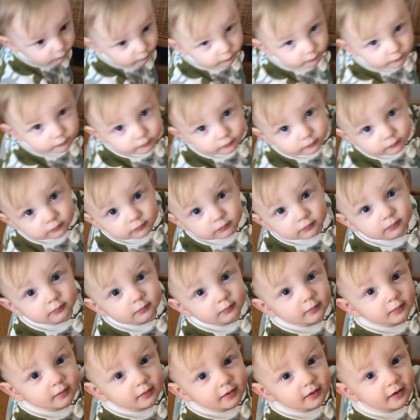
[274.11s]
little shot
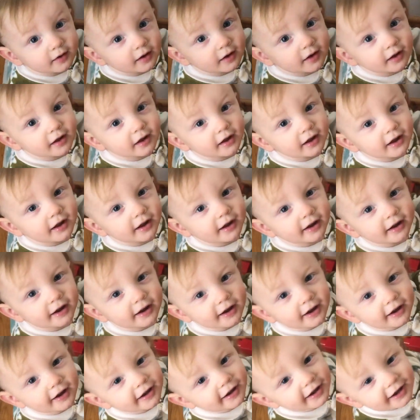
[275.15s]
of him
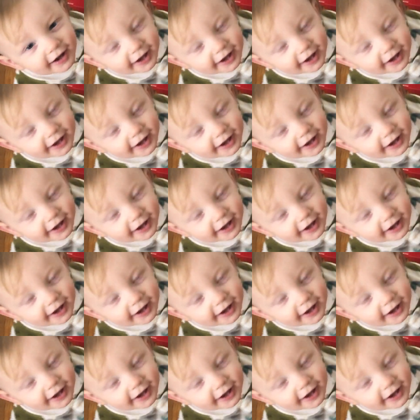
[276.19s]
with his